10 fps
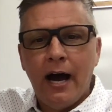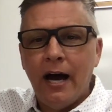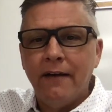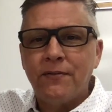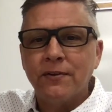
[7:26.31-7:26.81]

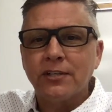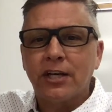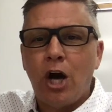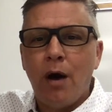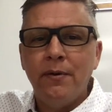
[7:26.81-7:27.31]
If there's a
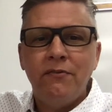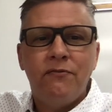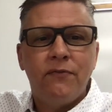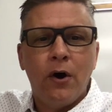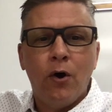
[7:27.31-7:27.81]
common
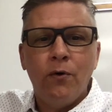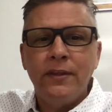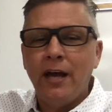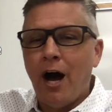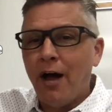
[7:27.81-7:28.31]
foe
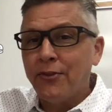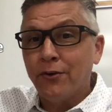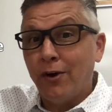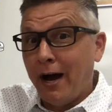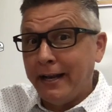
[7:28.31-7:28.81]
the
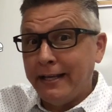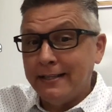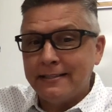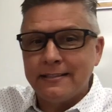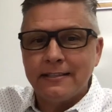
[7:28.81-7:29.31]
author or
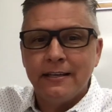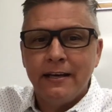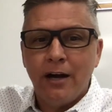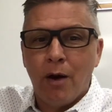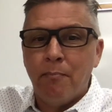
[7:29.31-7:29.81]
audience
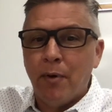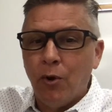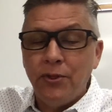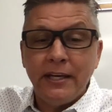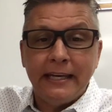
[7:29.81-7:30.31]
are
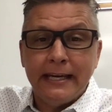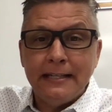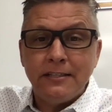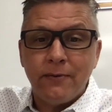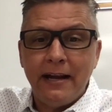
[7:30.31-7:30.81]
both
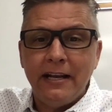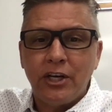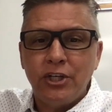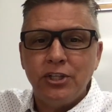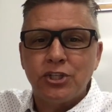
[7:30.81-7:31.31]
against, right,
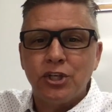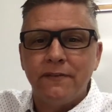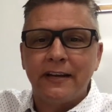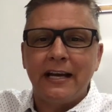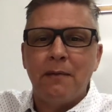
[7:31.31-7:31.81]
it could
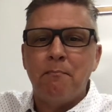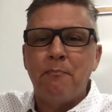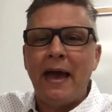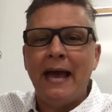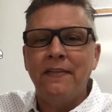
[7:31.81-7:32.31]
serve to kind of
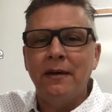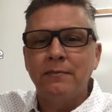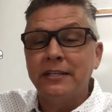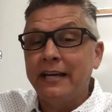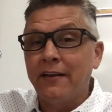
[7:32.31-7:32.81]
band
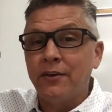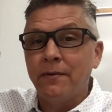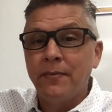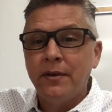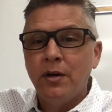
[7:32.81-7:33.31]
them
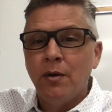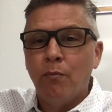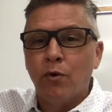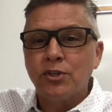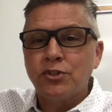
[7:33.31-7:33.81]
together
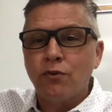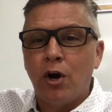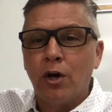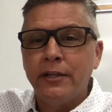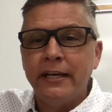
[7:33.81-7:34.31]
more
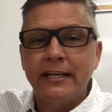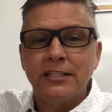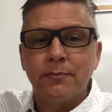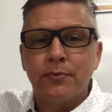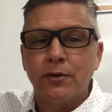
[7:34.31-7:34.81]
strongly
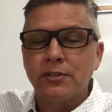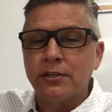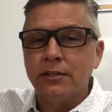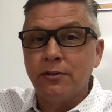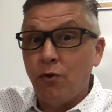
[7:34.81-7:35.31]
against a
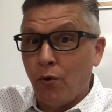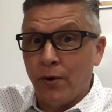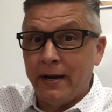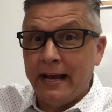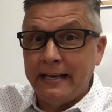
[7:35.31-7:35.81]
person or
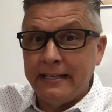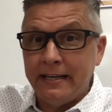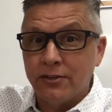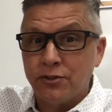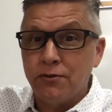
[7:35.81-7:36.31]
an
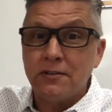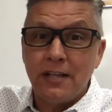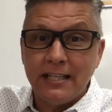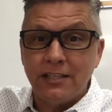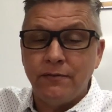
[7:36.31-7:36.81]
idea. So there's
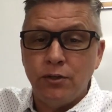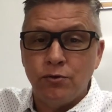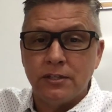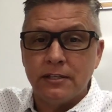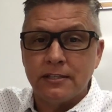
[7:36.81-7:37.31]
lots of
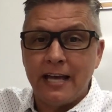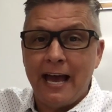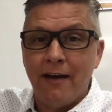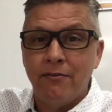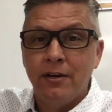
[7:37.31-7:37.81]
uses to
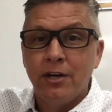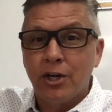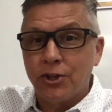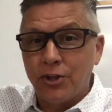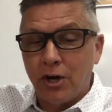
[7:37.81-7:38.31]
have
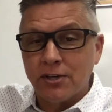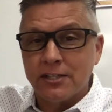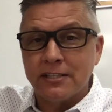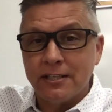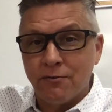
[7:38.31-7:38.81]

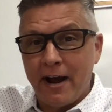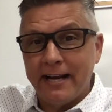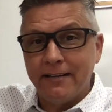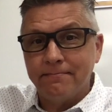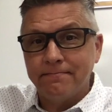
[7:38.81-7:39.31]
catharsis in writing.